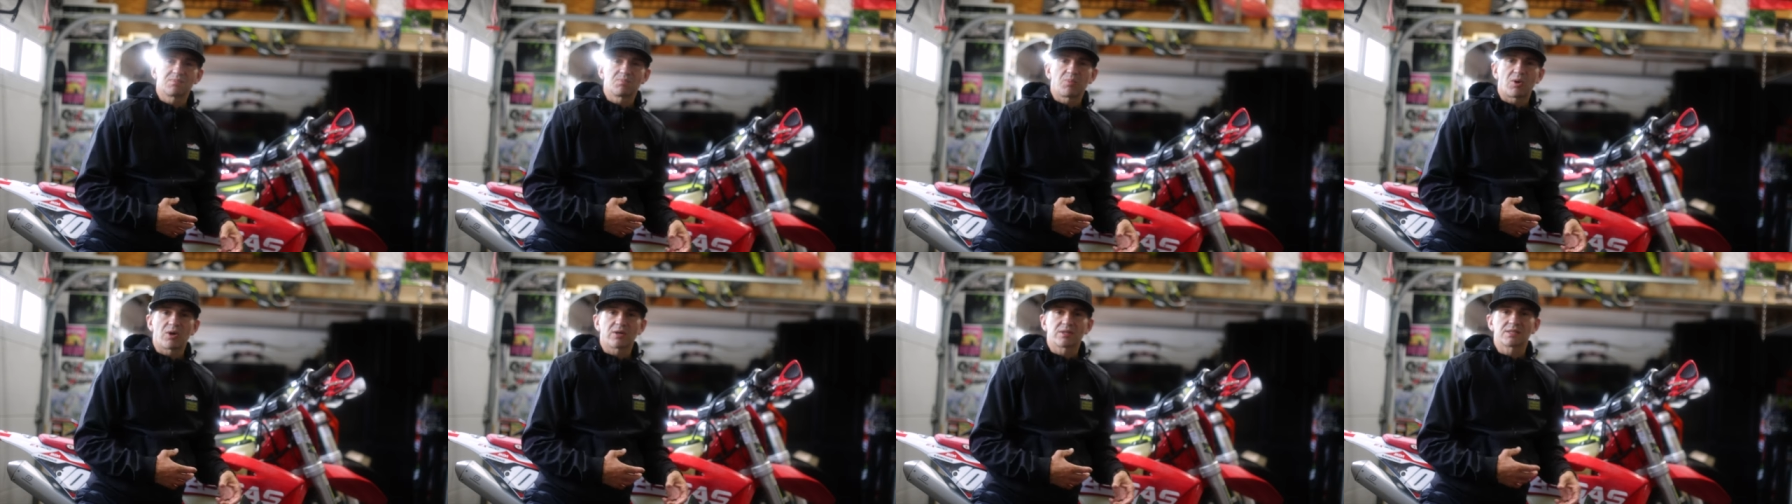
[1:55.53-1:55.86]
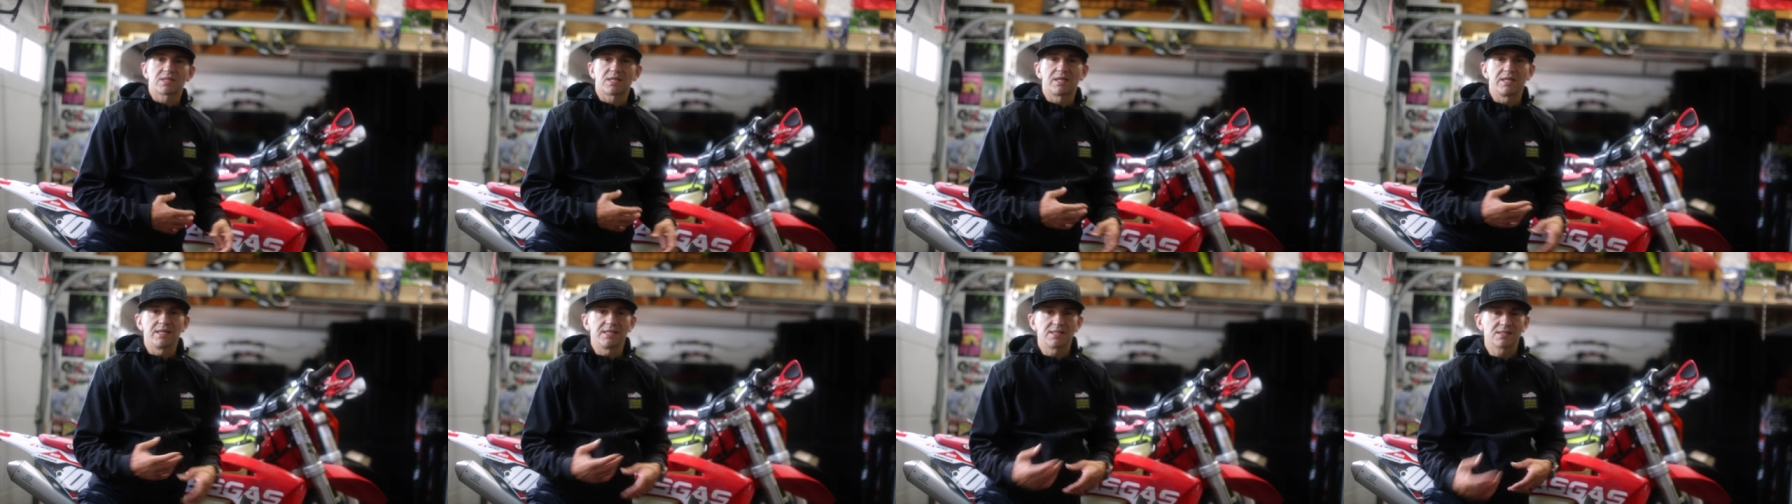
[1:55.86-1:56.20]
Parts
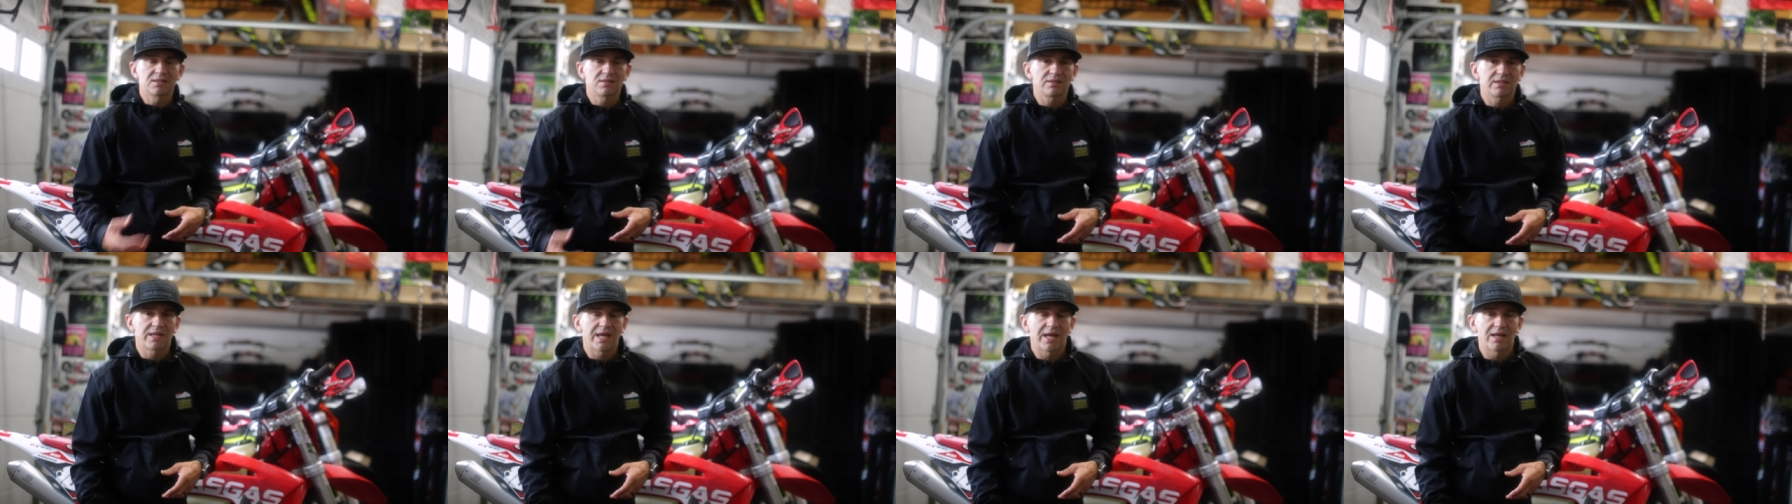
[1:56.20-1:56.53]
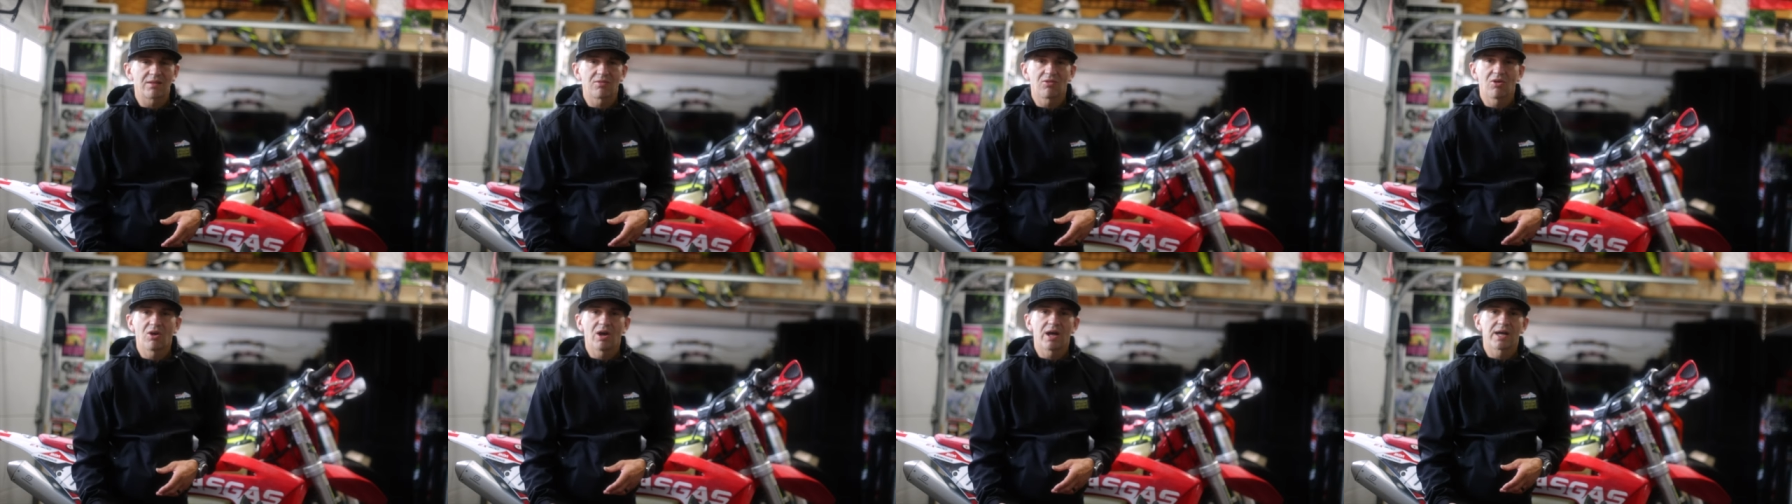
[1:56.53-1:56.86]
can easily
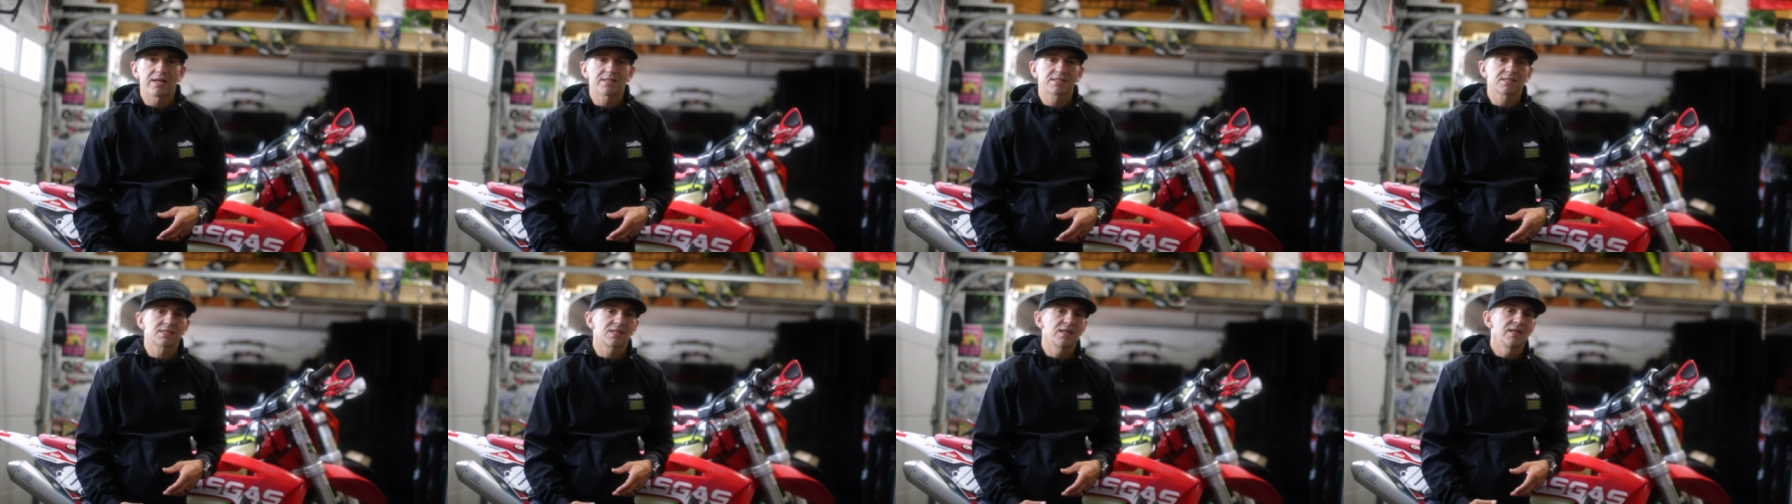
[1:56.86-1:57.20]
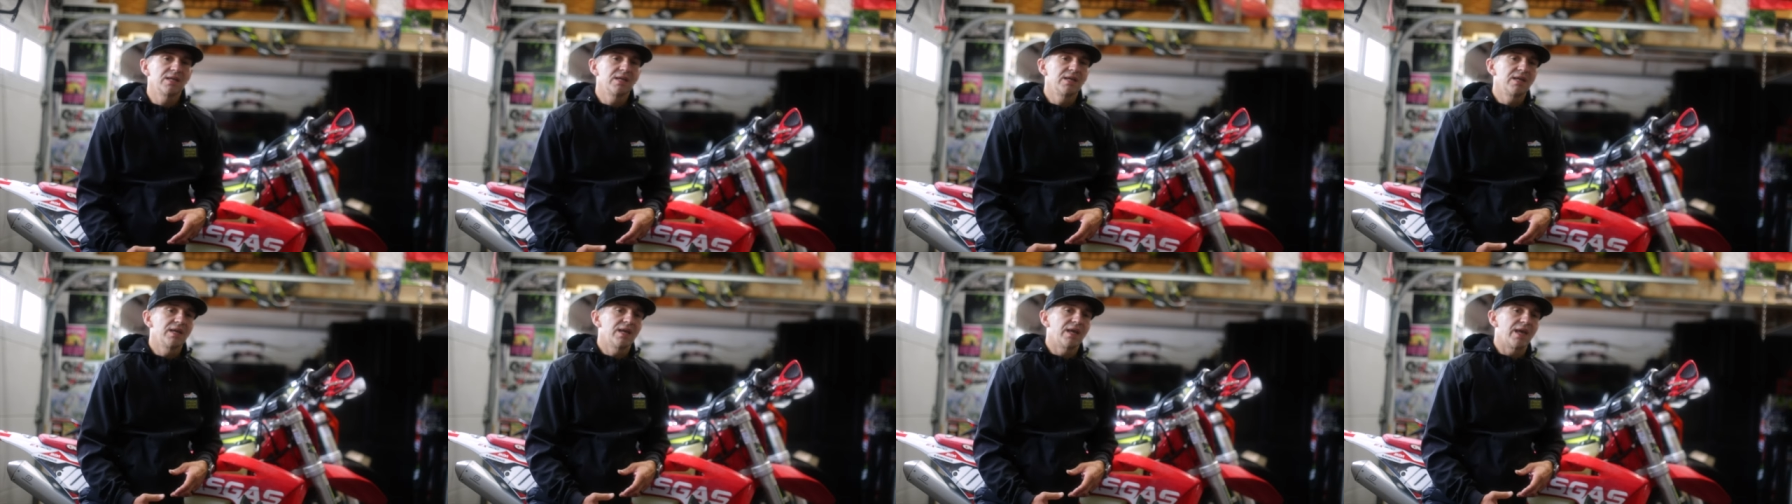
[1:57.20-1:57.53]
get lost
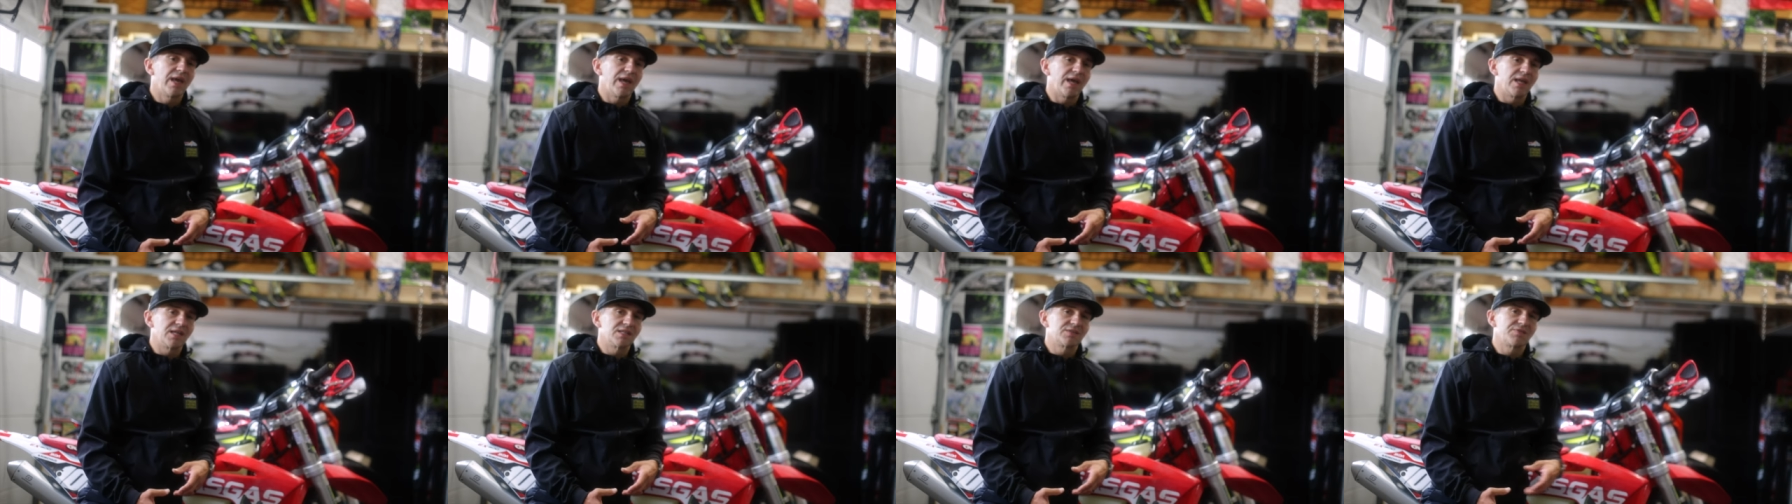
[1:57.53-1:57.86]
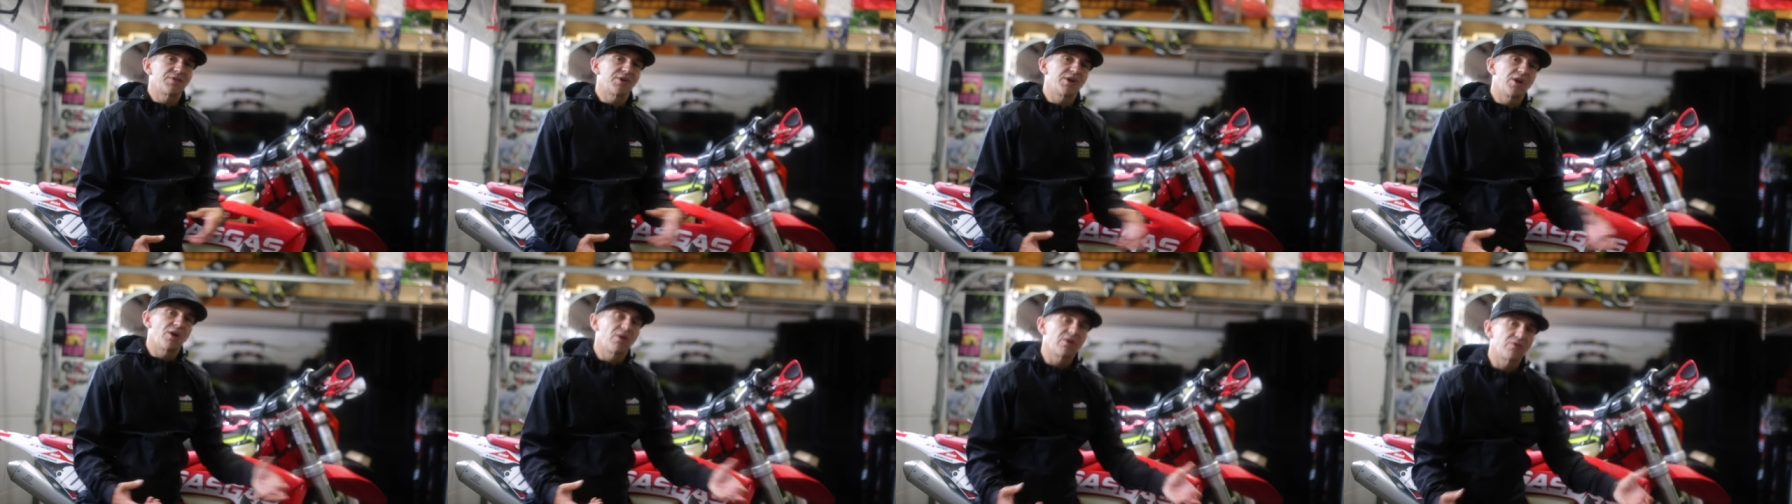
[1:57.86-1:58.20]
and it's
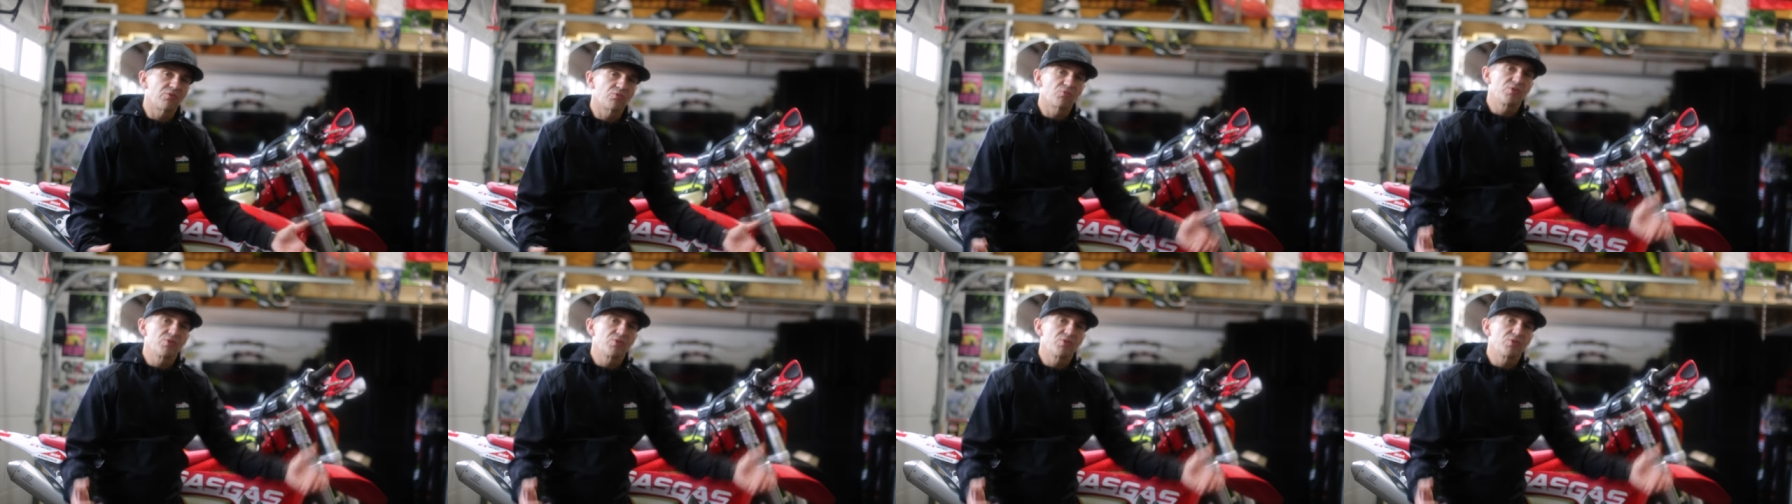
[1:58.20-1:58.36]
very hard to